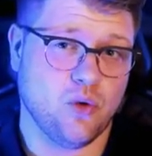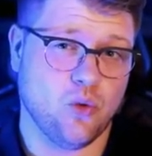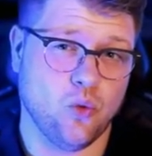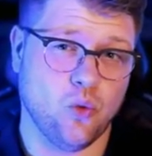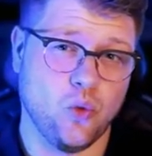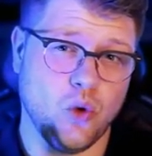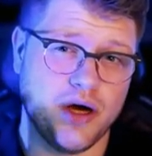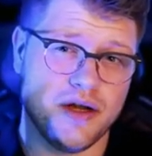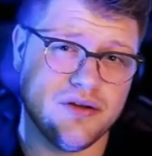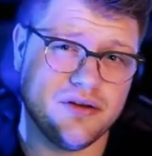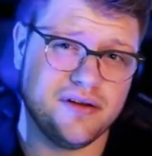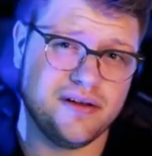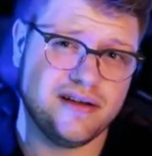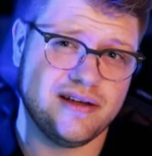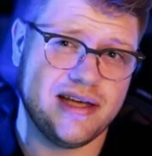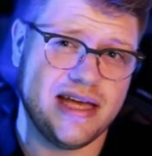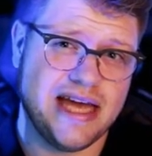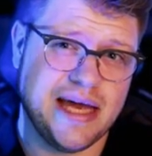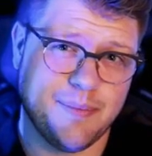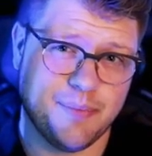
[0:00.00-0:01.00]
one
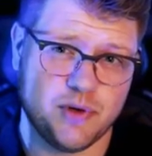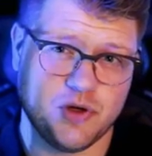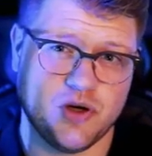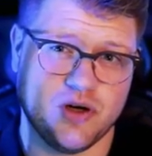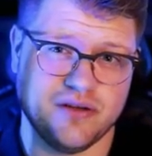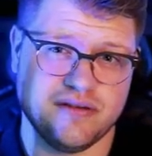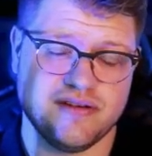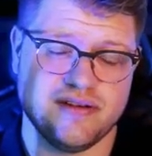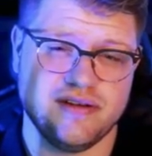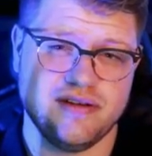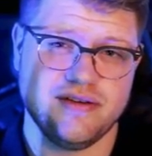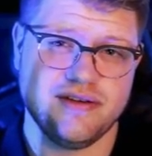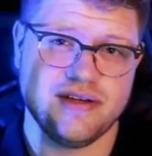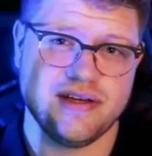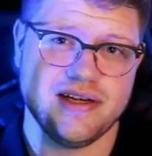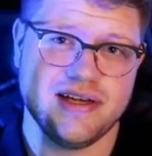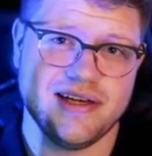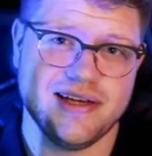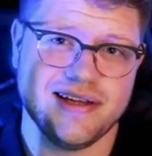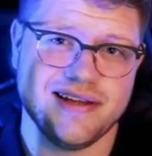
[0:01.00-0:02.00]
app content